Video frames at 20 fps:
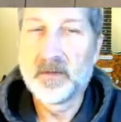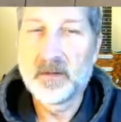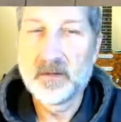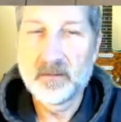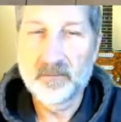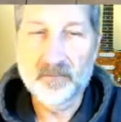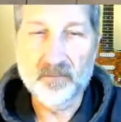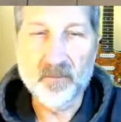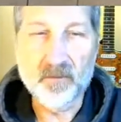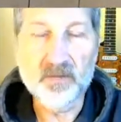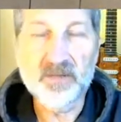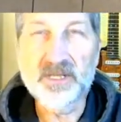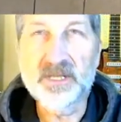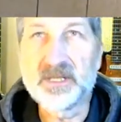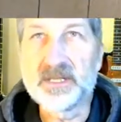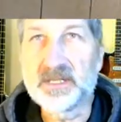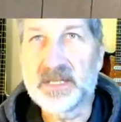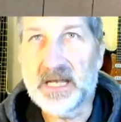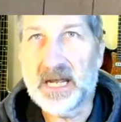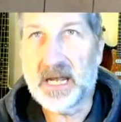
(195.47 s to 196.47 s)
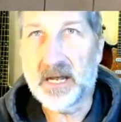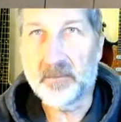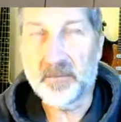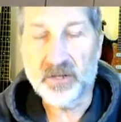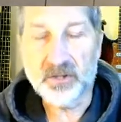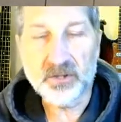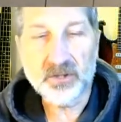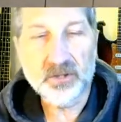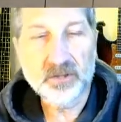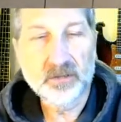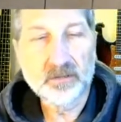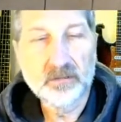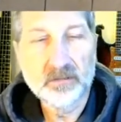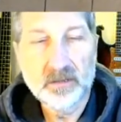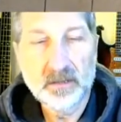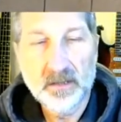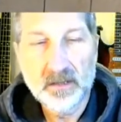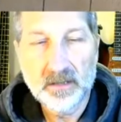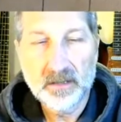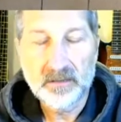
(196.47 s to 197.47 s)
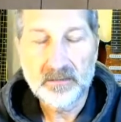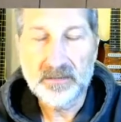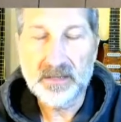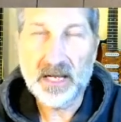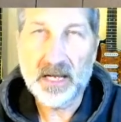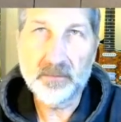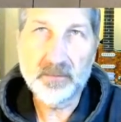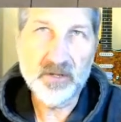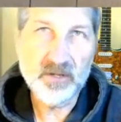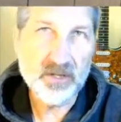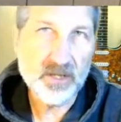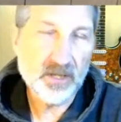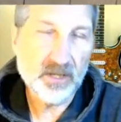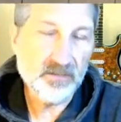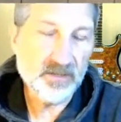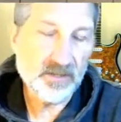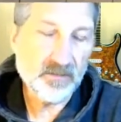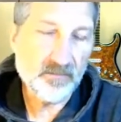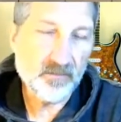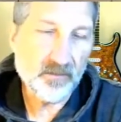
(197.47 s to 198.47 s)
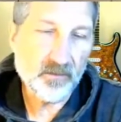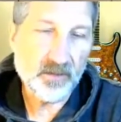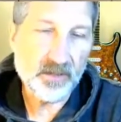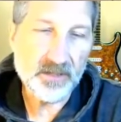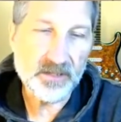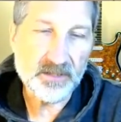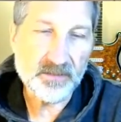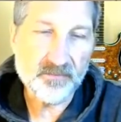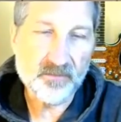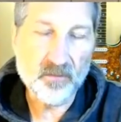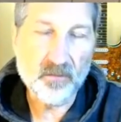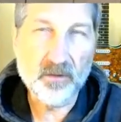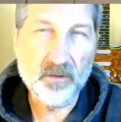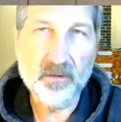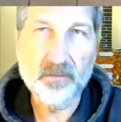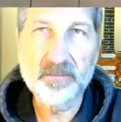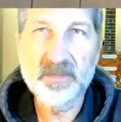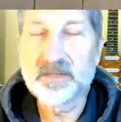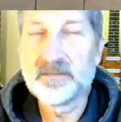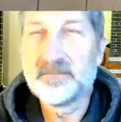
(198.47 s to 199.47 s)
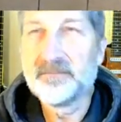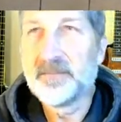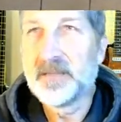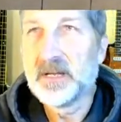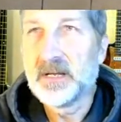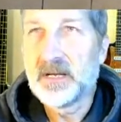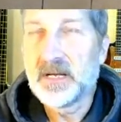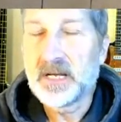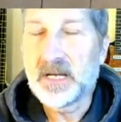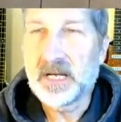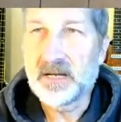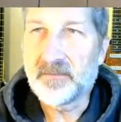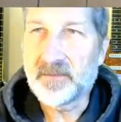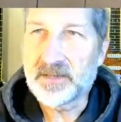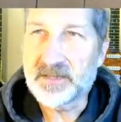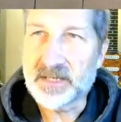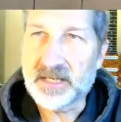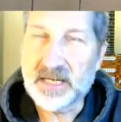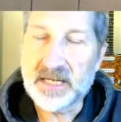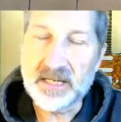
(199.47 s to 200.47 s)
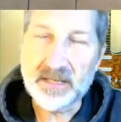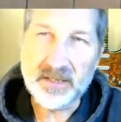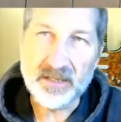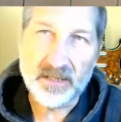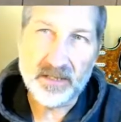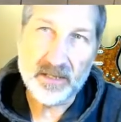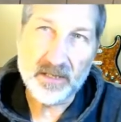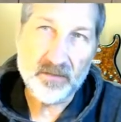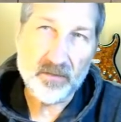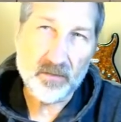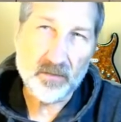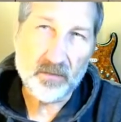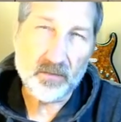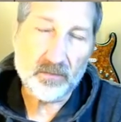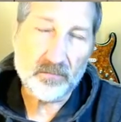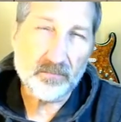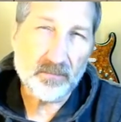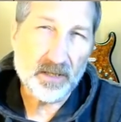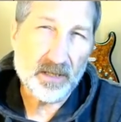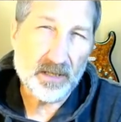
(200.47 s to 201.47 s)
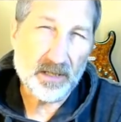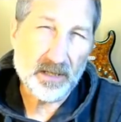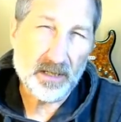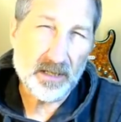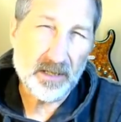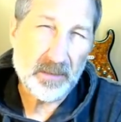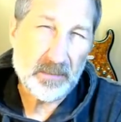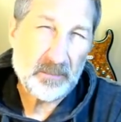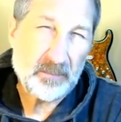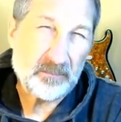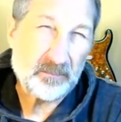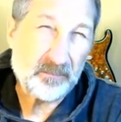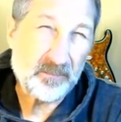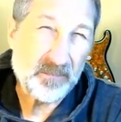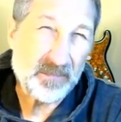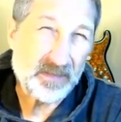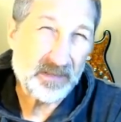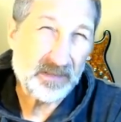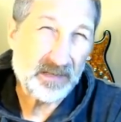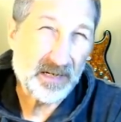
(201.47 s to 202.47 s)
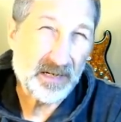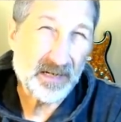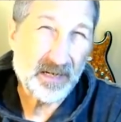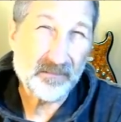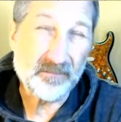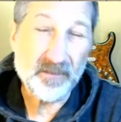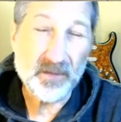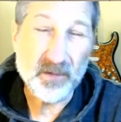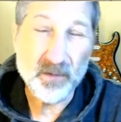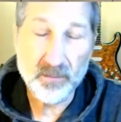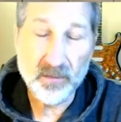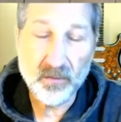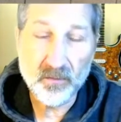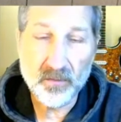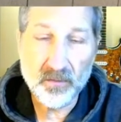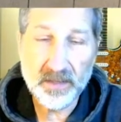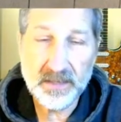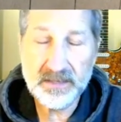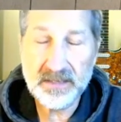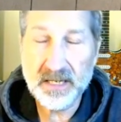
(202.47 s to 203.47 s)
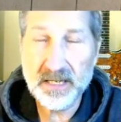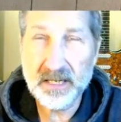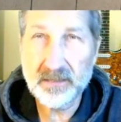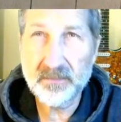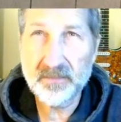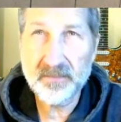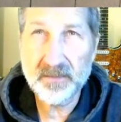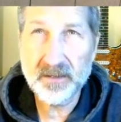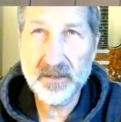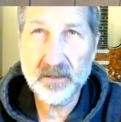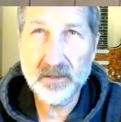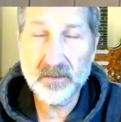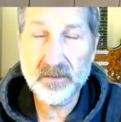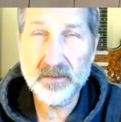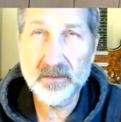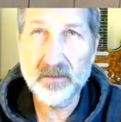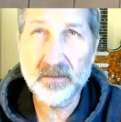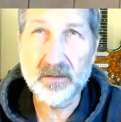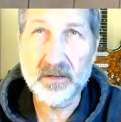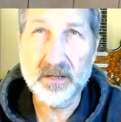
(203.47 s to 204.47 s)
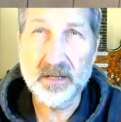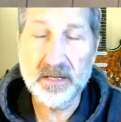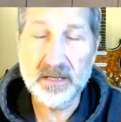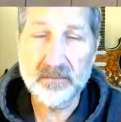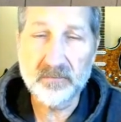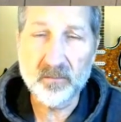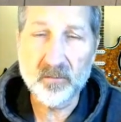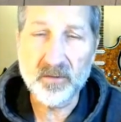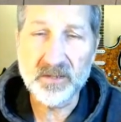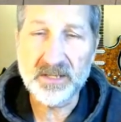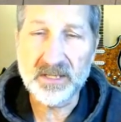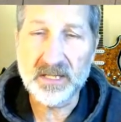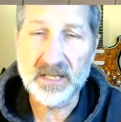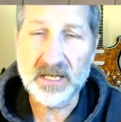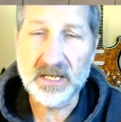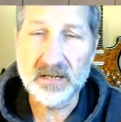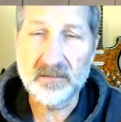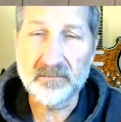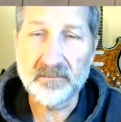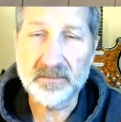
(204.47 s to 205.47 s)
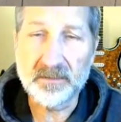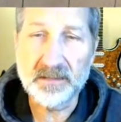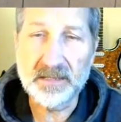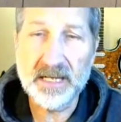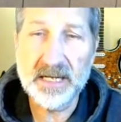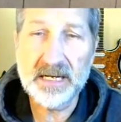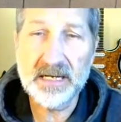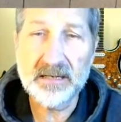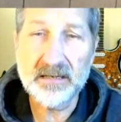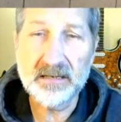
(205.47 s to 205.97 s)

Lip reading: First is damage. Damage comes in various forms. If it's against another kind of humanoid type of character, you're going to receive light,